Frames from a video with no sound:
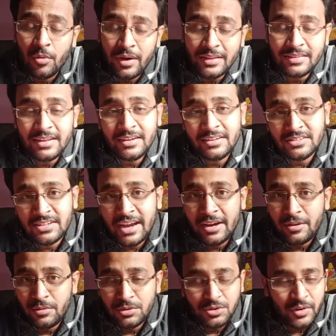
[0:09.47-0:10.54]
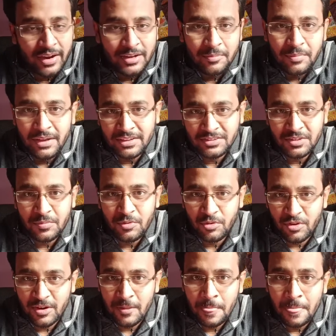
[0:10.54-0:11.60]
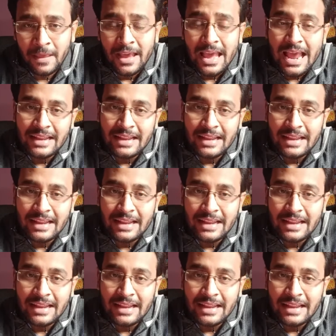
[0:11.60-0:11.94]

when they decide to join PhD program.